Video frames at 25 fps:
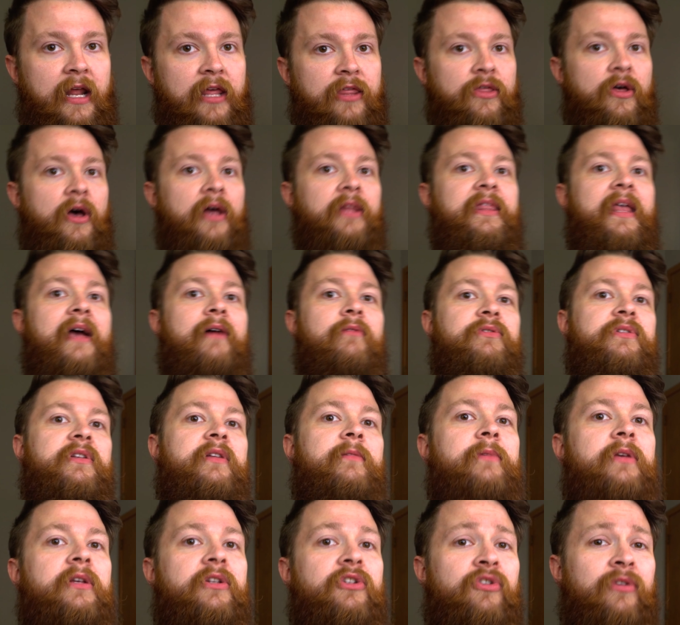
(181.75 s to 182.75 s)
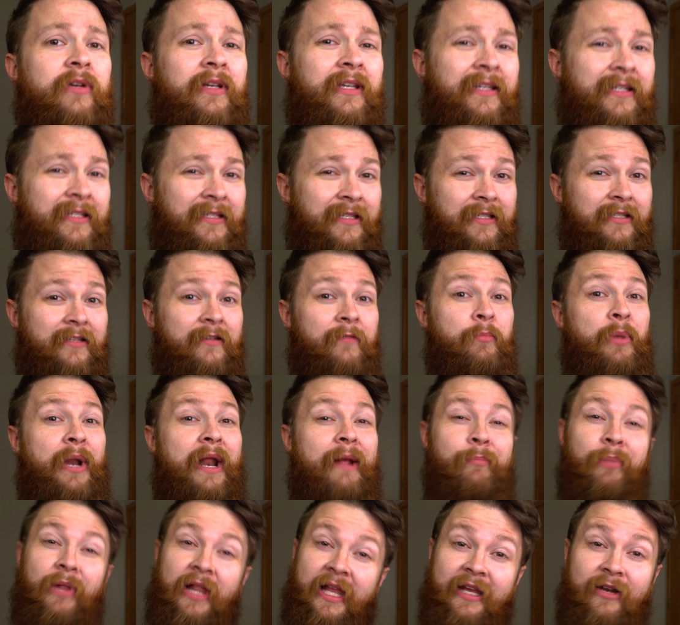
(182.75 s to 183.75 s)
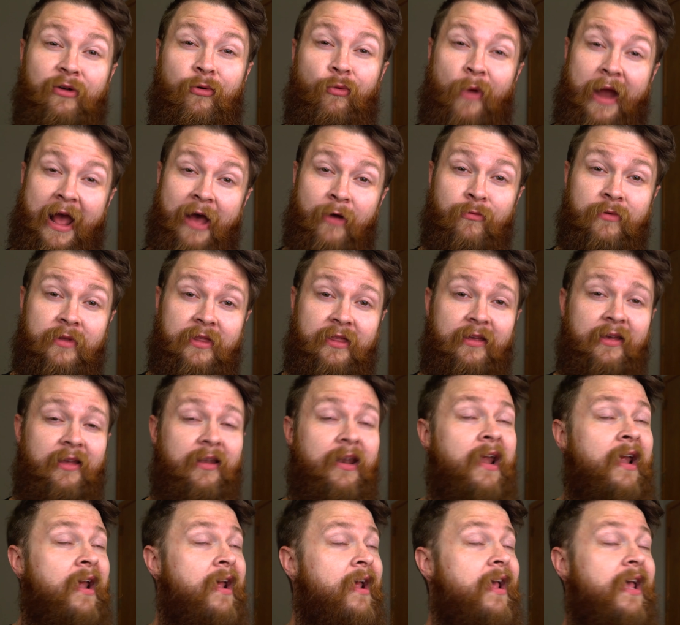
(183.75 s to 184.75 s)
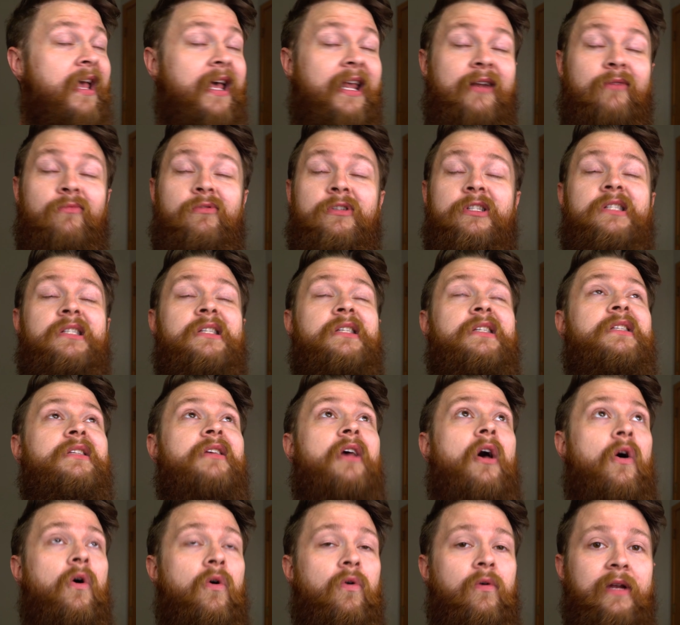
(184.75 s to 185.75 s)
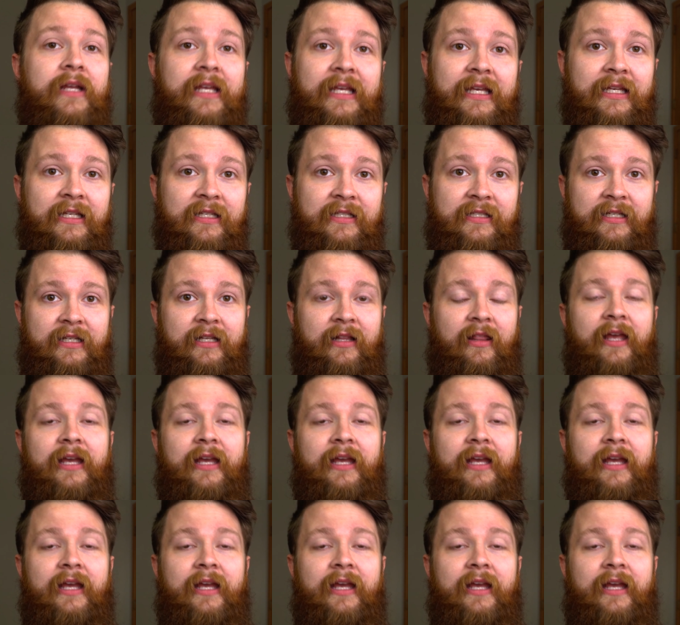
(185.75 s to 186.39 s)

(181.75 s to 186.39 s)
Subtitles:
I thought that was going to be a tricky system, but I played around with it and it was so easy.